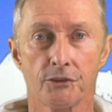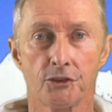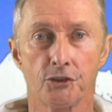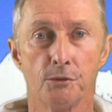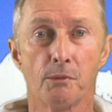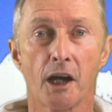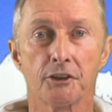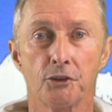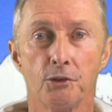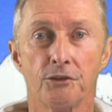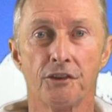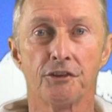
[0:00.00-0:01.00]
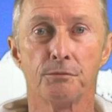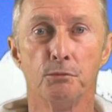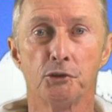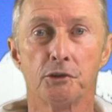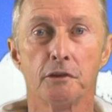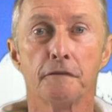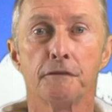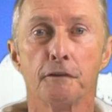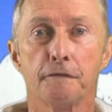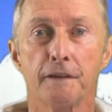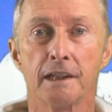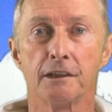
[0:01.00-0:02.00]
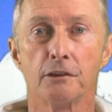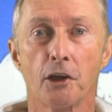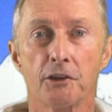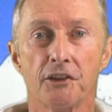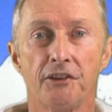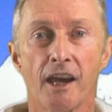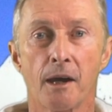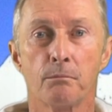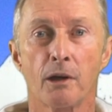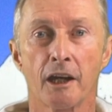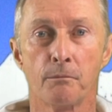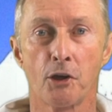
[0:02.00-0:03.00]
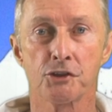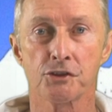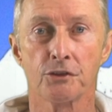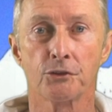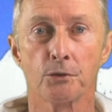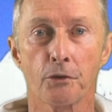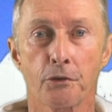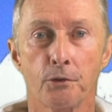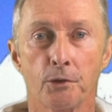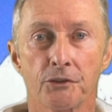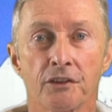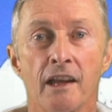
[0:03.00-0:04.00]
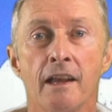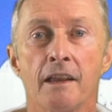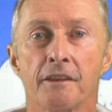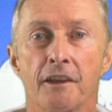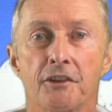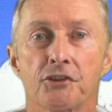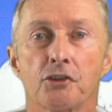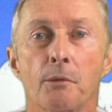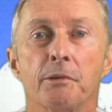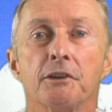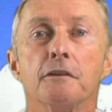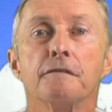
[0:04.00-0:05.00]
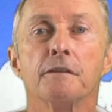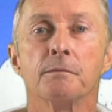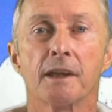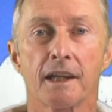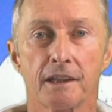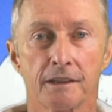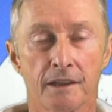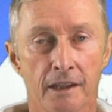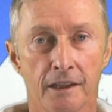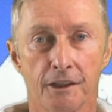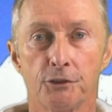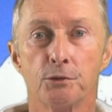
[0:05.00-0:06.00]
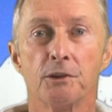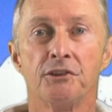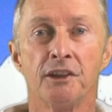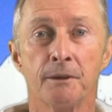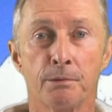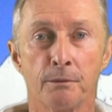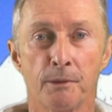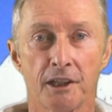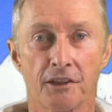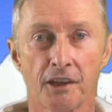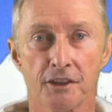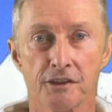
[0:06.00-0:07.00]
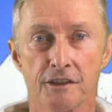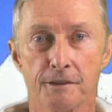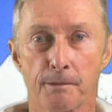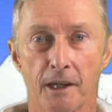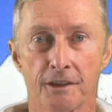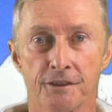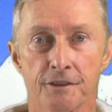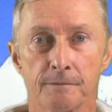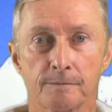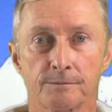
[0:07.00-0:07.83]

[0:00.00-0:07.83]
You might use this mudra if you're feeling loaded down by emotions or thoughts that are stopping you from getting into a deeper meditation space.